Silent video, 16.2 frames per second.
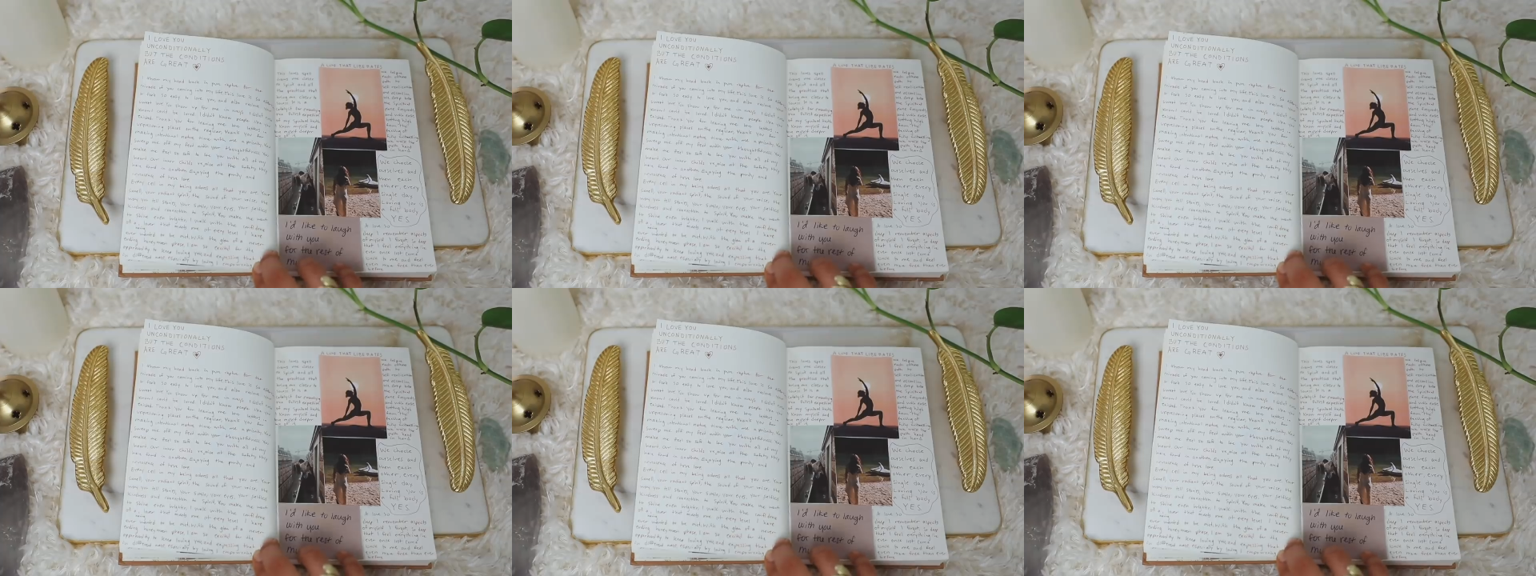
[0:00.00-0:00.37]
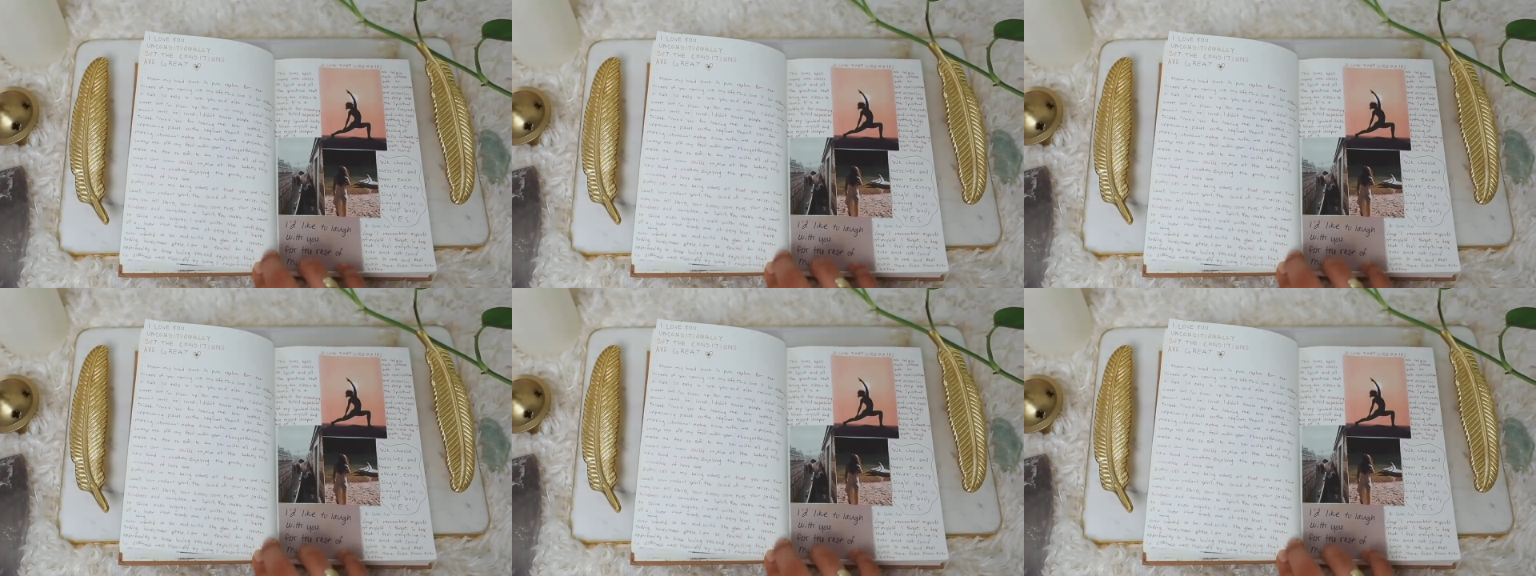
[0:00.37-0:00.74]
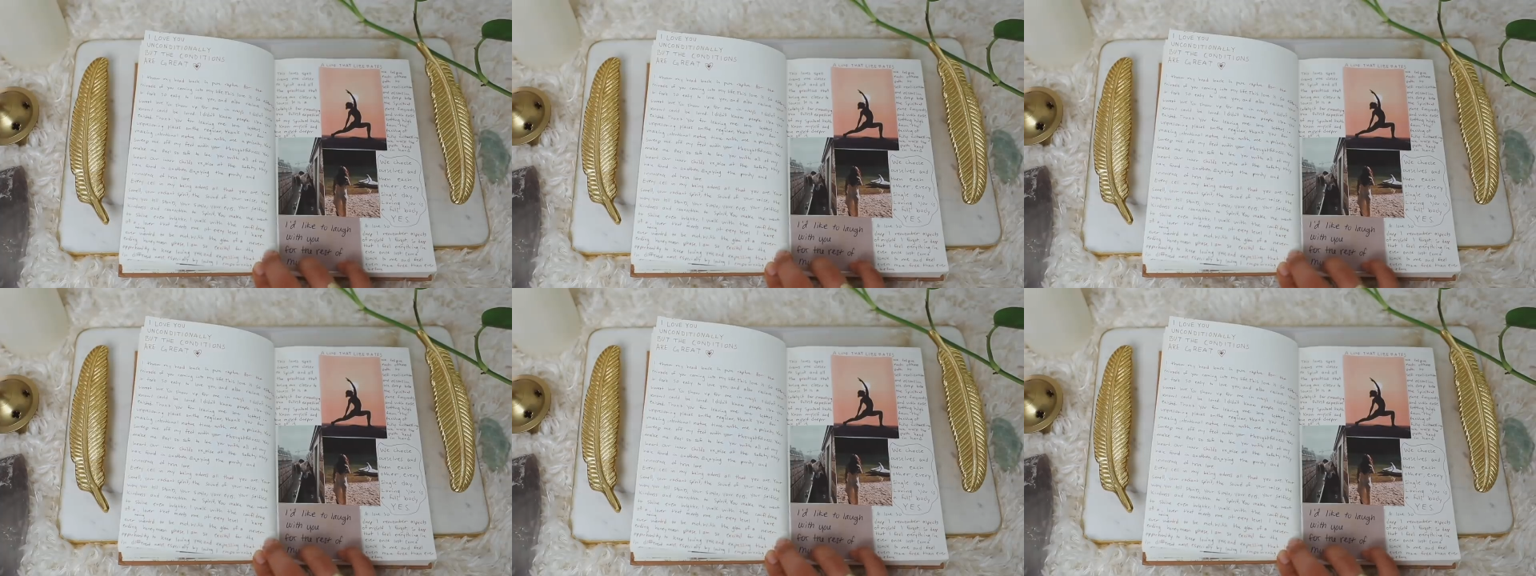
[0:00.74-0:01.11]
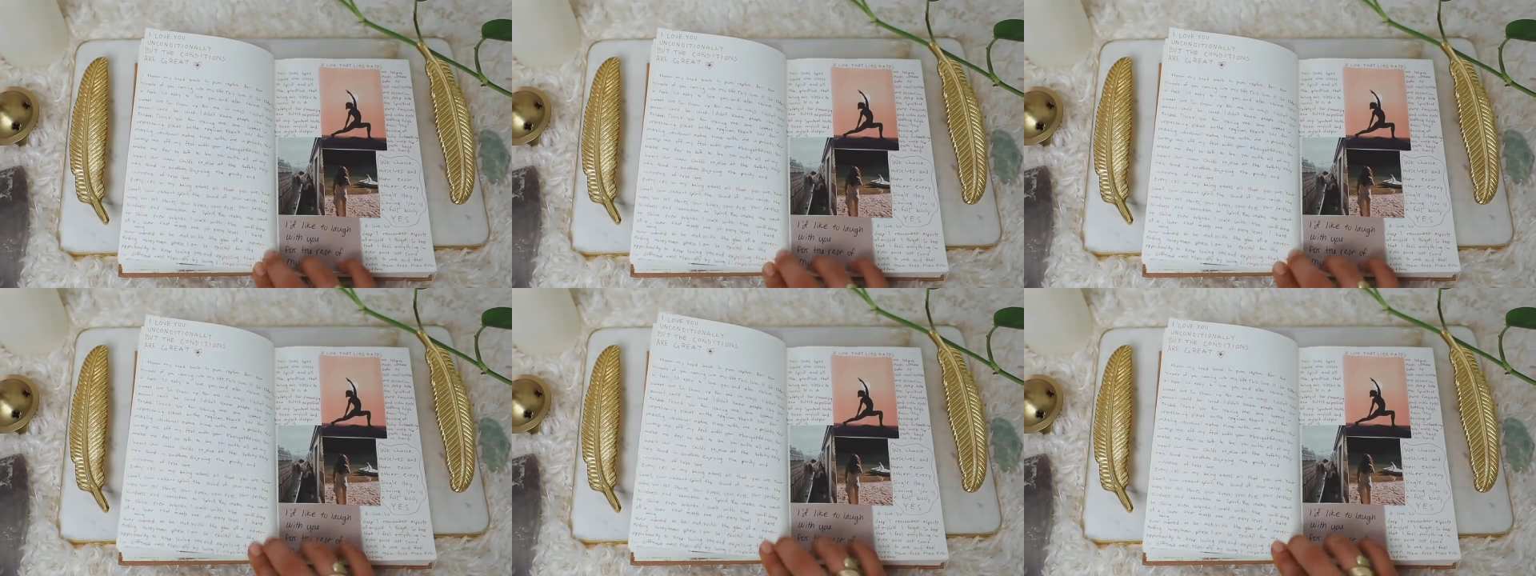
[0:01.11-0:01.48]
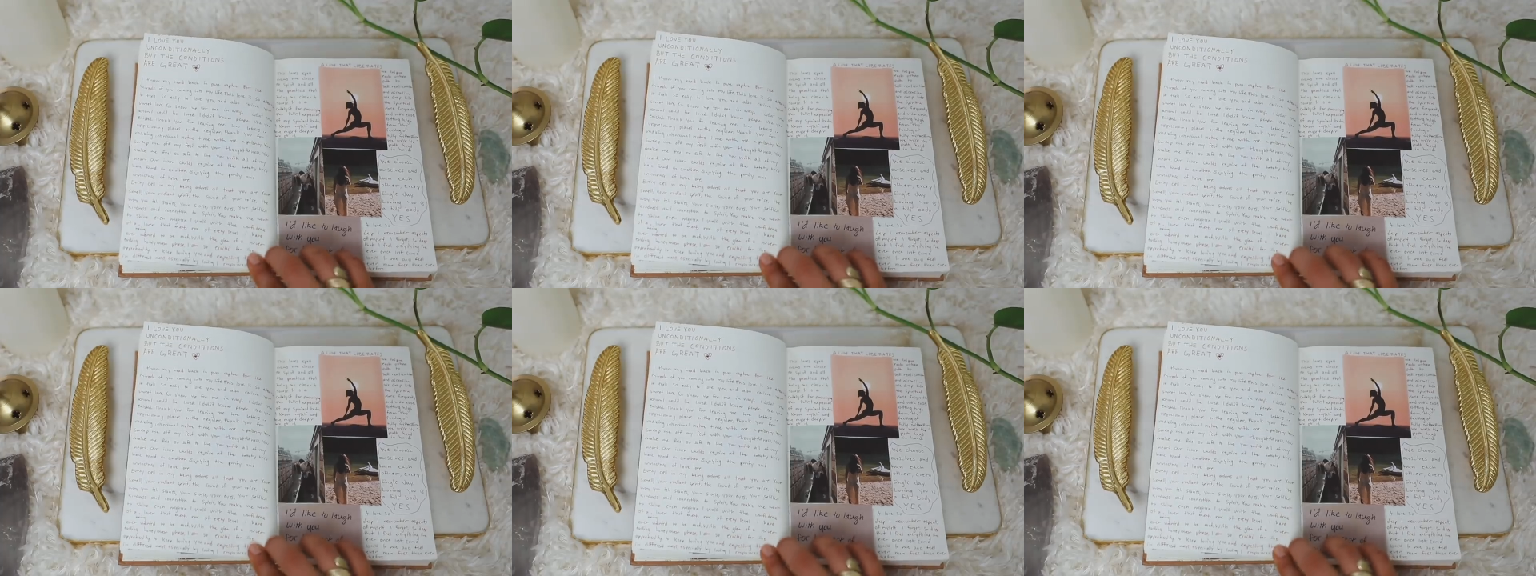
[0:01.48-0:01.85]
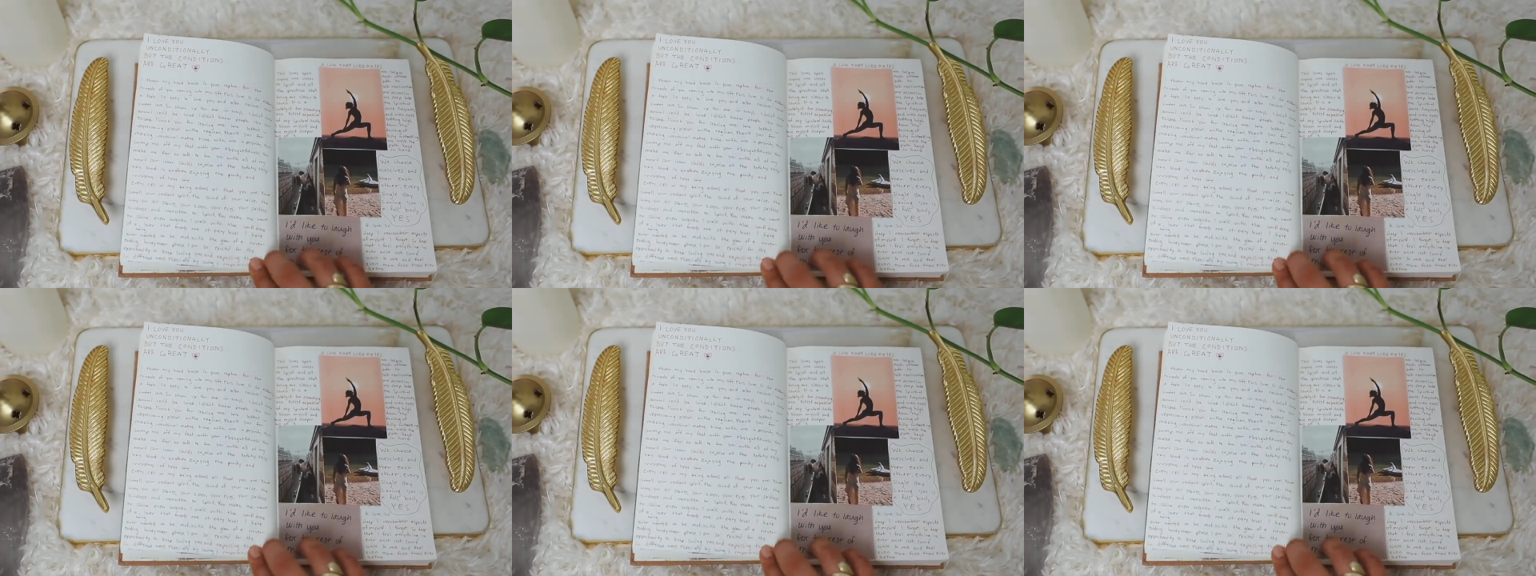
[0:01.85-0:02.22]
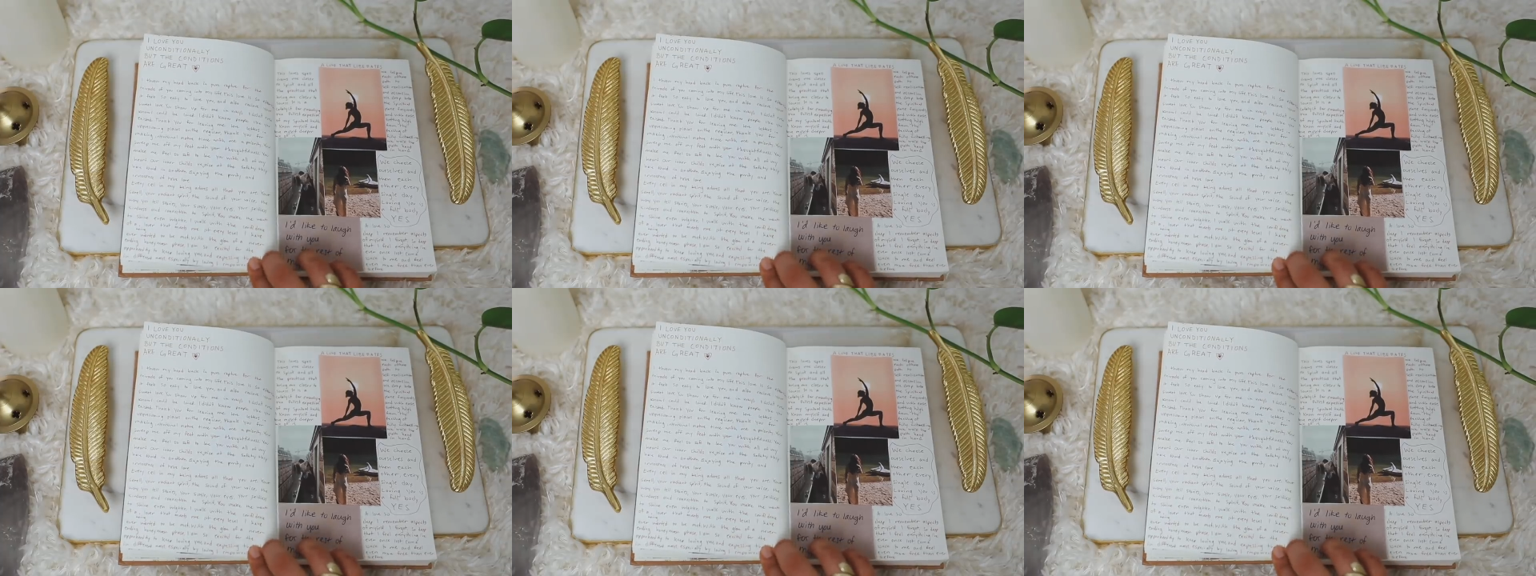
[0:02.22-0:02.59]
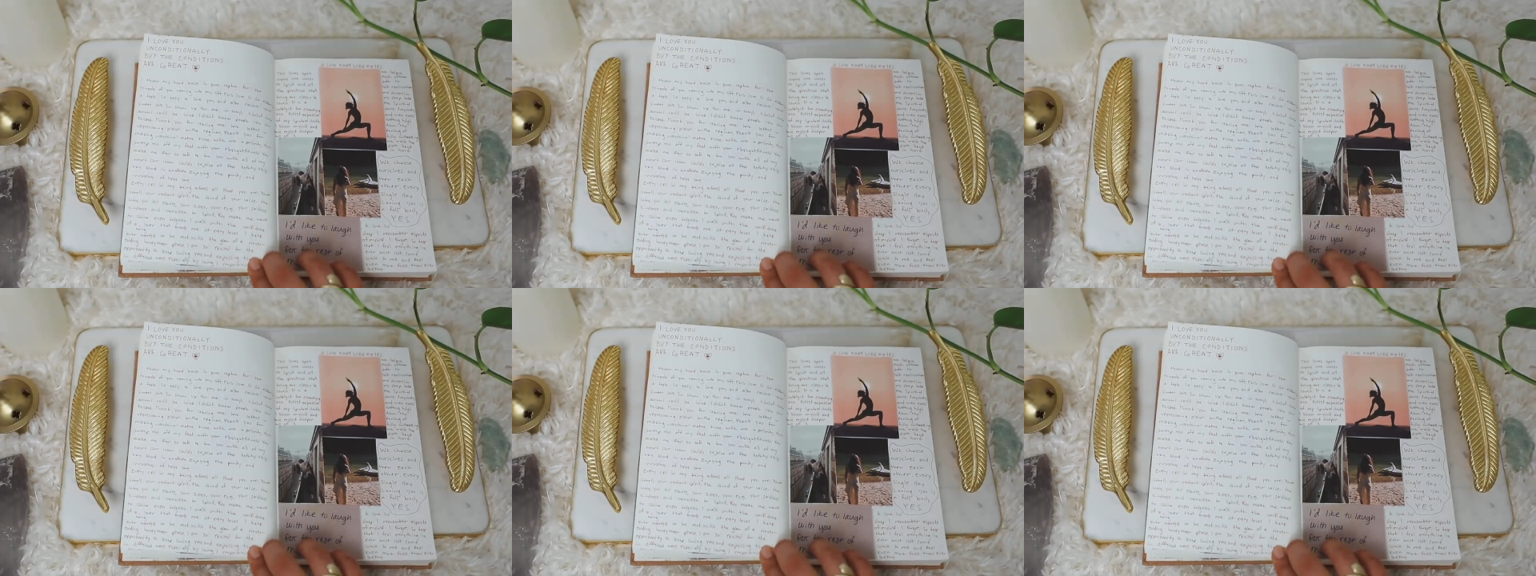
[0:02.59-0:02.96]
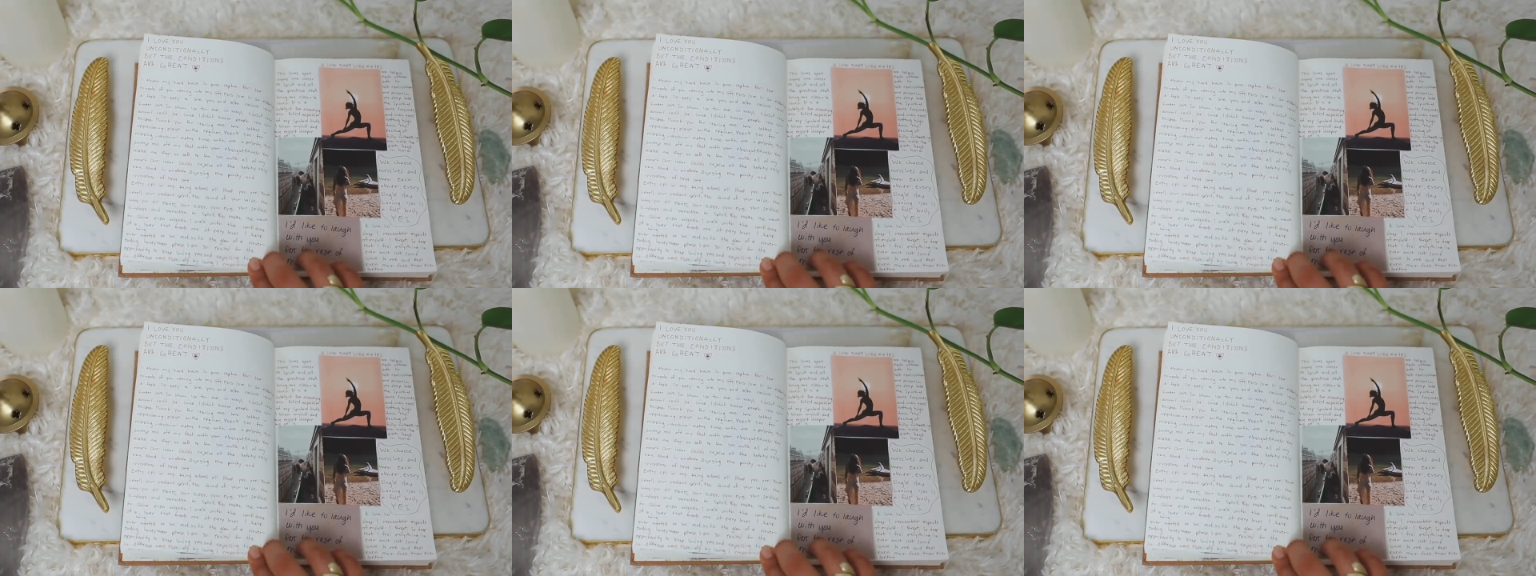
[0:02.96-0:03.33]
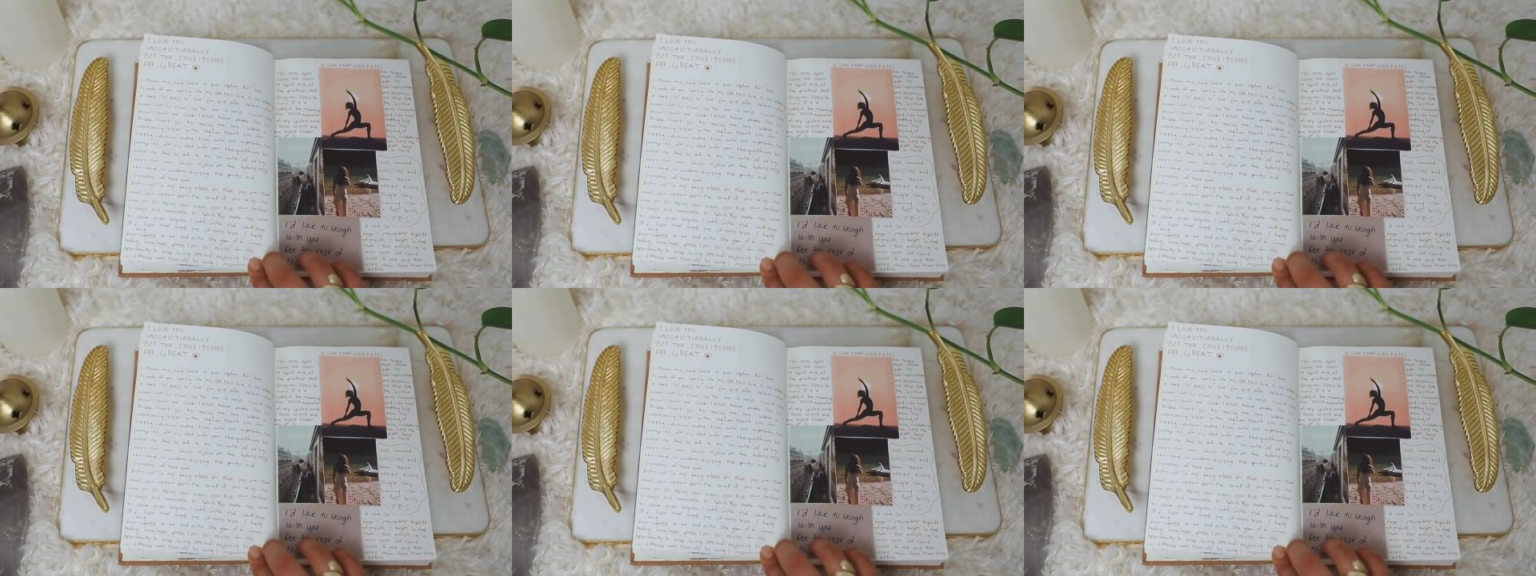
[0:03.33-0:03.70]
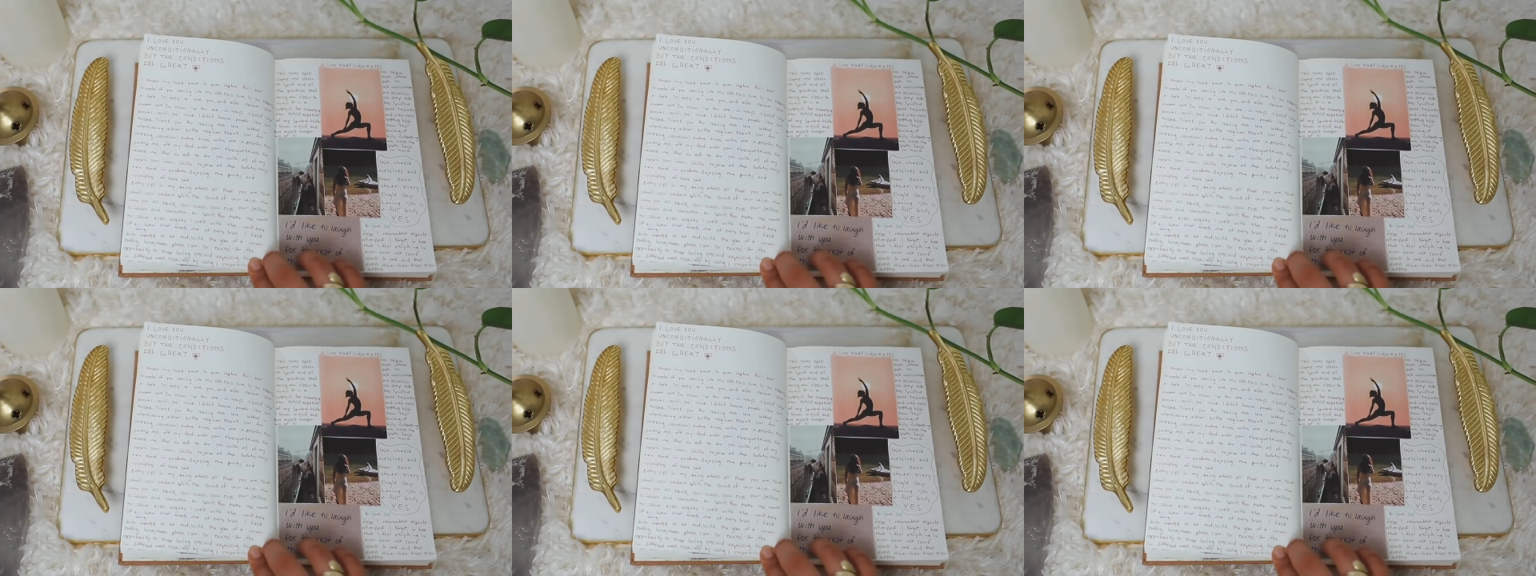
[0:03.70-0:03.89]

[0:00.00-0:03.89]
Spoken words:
[unreadable: no face in view]